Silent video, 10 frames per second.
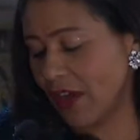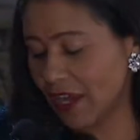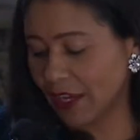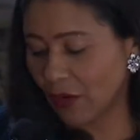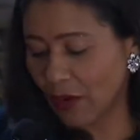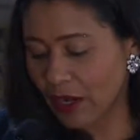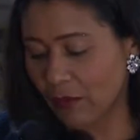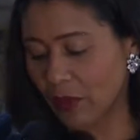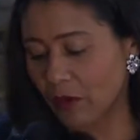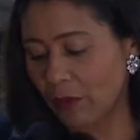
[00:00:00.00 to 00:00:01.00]
an
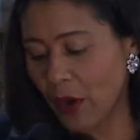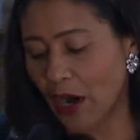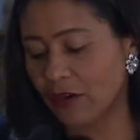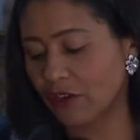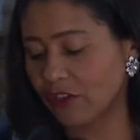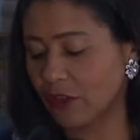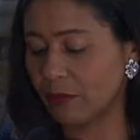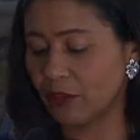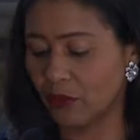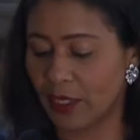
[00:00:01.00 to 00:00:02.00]
incredible partnership
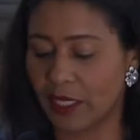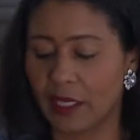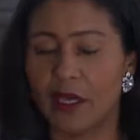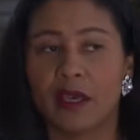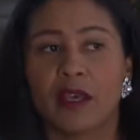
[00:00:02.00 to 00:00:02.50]
between